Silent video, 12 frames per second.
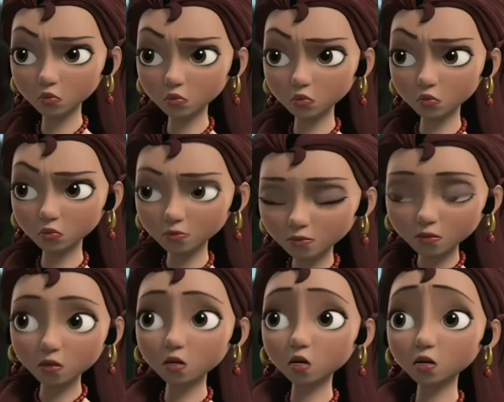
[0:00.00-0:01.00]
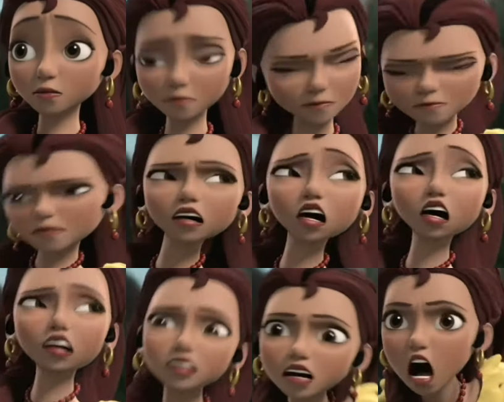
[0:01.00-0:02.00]
it myself.
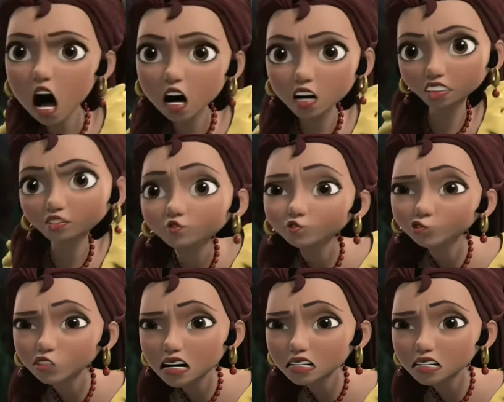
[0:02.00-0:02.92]
I can do